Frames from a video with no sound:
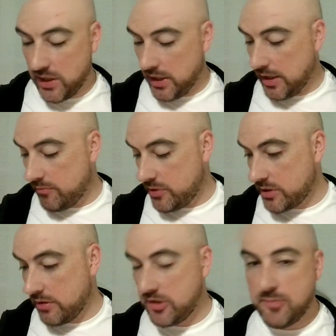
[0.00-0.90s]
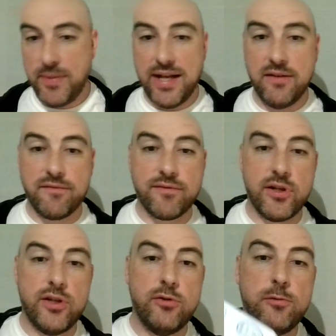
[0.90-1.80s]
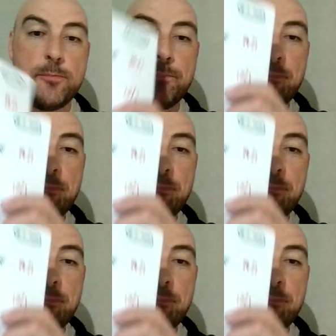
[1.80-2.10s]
So spinning through,